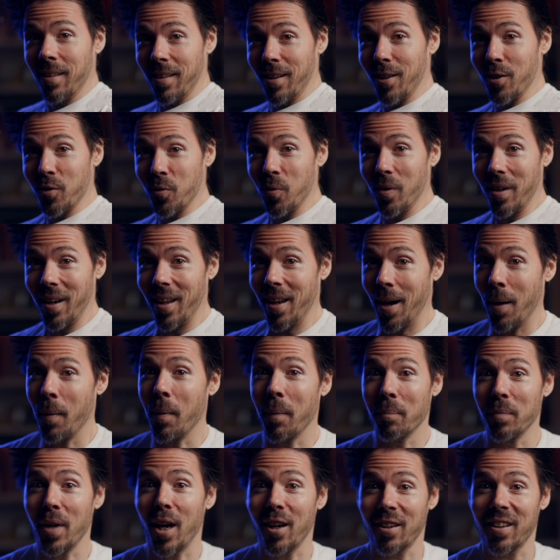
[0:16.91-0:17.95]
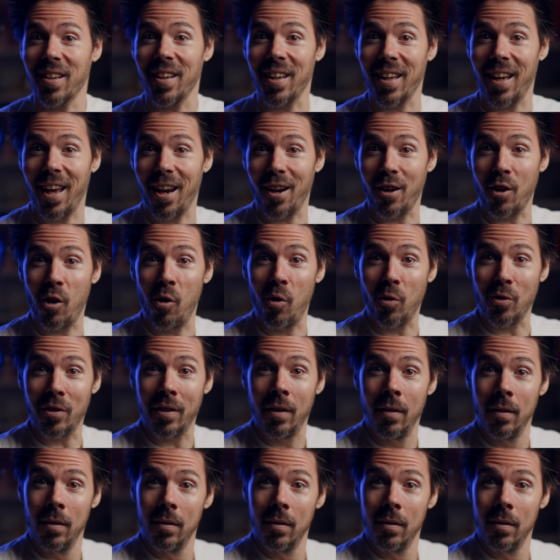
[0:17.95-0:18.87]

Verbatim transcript: That's what, and I'm not gonna get a cold.